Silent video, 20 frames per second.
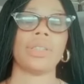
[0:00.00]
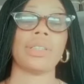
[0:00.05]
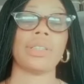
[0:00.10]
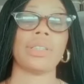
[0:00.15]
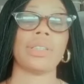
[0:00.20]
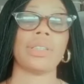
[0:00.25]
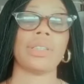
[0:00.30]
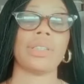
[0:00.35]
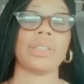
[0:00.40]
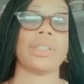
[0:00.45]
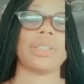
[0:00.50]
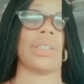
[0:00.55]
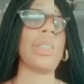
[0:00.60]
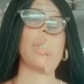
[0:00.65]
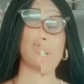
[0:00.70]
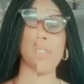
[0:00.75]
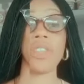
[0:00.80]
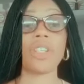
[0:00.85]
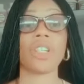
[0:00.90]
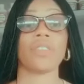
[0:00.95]
So guys, I
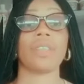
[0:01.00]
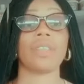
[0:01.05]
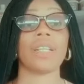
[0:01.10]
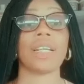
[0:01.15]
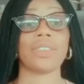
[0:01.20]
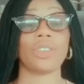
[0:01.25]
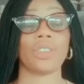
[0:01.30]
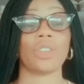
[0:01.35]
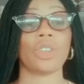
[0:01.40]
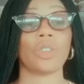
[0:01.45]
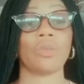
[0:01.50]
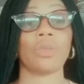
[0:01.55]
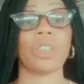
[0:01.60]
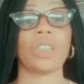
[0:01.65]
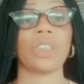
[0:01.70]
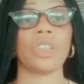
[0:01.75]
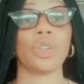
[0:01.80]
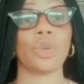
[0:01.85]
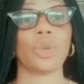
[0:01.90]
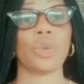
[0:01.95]
believe you have learned something
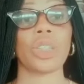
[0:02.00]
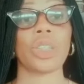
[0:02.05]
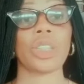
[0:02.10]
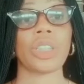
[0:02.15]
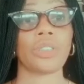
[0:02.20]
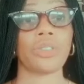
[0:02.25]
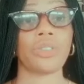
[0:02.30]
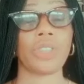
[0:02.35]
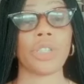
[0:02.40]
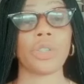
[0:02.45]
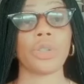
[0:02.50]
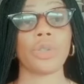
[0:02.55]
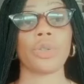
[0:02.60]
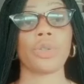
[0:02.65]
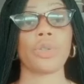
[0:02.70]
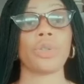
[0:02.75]
in today's video.